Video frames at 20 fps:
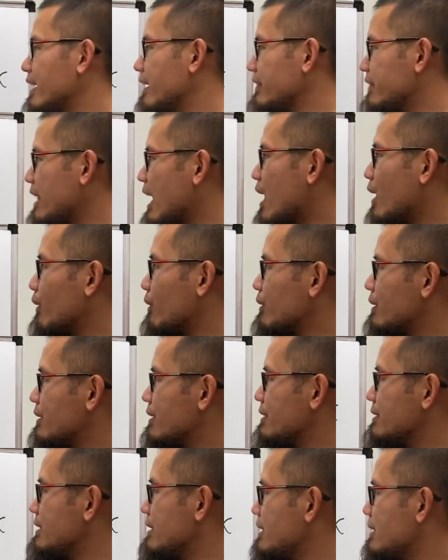Now,
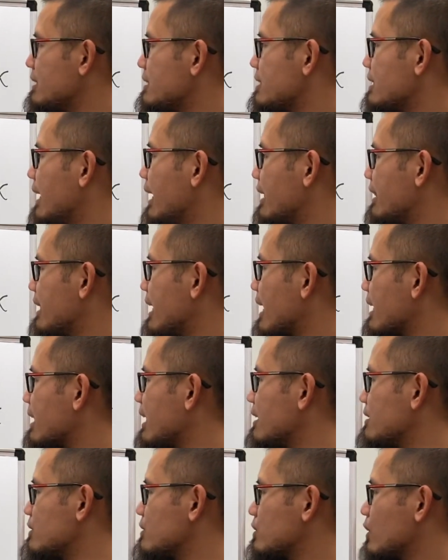this and that
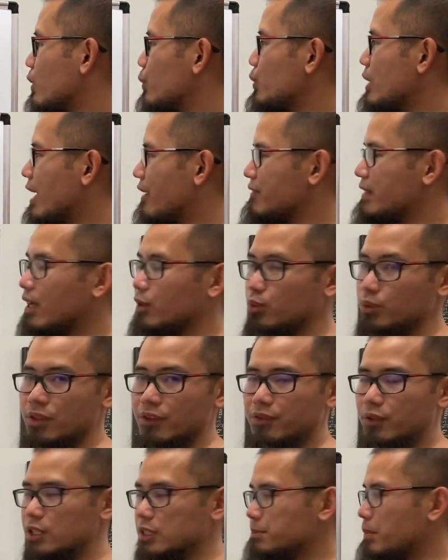cancel, we have that to the
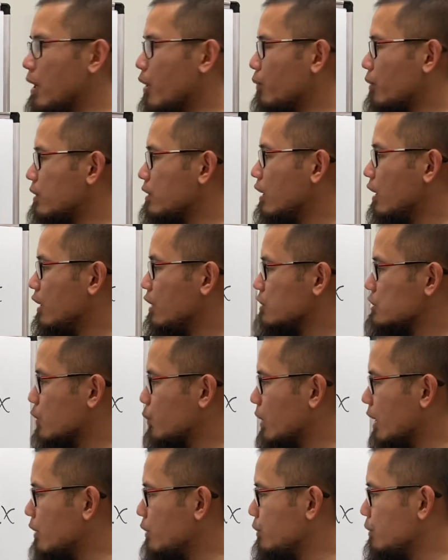first power, so
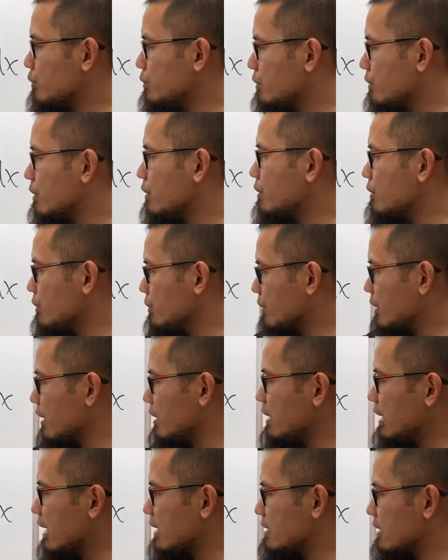we are lo
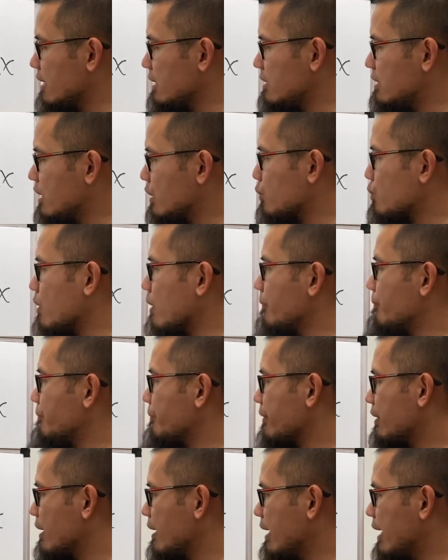looking at the integral,
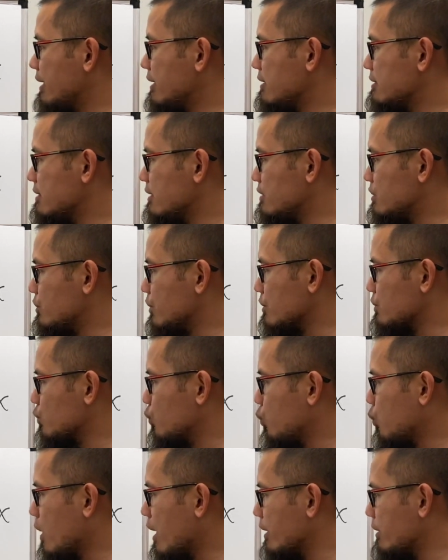and this is just
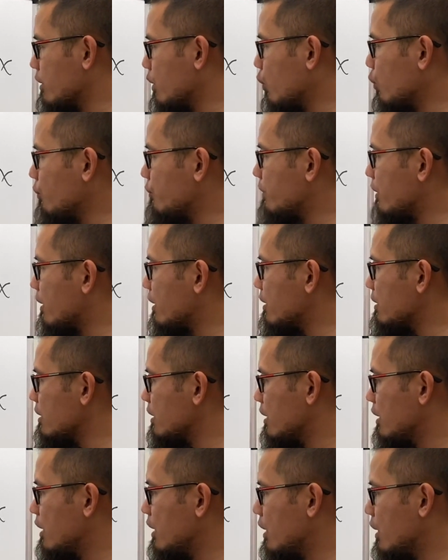1 over
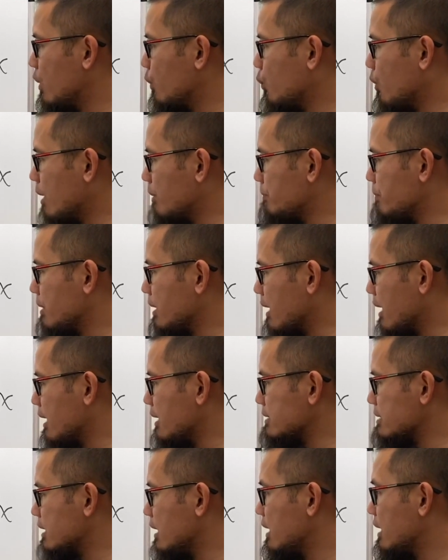1
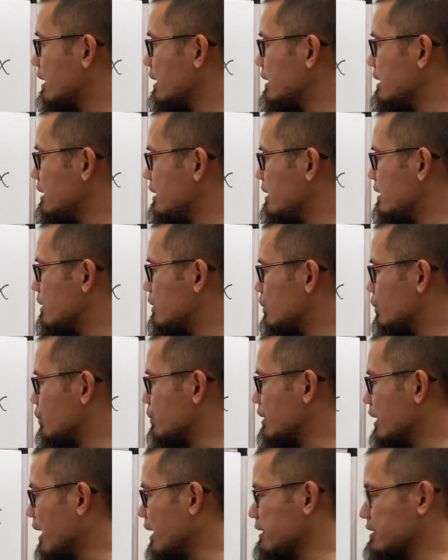plus e to
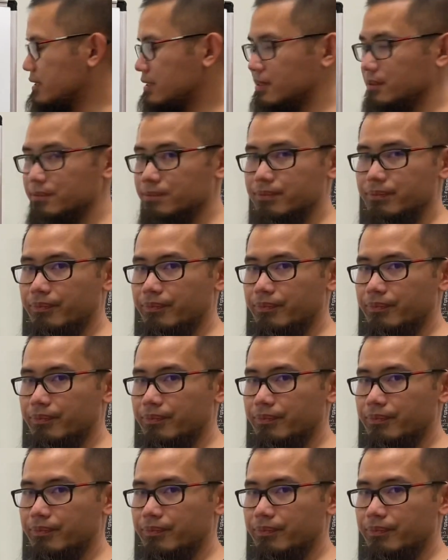the x.